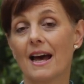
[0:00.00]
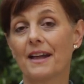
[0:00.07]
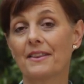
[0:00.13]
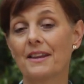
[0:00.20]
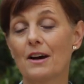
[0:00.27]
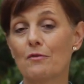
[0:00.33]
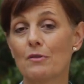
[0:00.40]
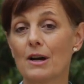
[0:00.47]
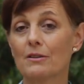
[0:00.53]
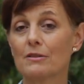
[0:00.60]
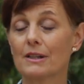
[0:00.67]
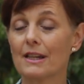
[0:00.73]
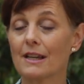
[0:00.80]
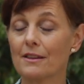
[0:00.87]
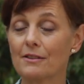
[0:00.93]
And now we are
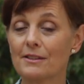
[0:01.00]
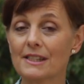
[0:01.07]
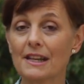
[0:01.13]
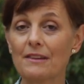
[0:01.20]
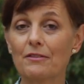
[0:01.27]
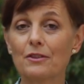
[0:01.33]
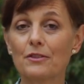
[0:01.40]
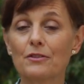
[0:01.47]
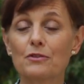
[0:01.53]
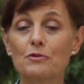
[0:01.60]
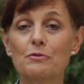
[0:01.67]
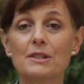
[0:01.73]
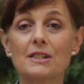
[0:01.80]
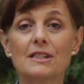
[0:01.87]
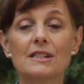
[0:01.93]
looking at the
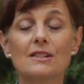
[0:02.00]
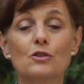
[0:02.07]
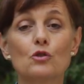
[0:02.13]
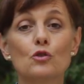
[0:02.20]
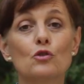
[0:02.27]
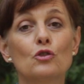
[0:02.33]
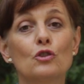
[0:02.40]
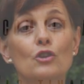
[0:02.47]
seventh, which is do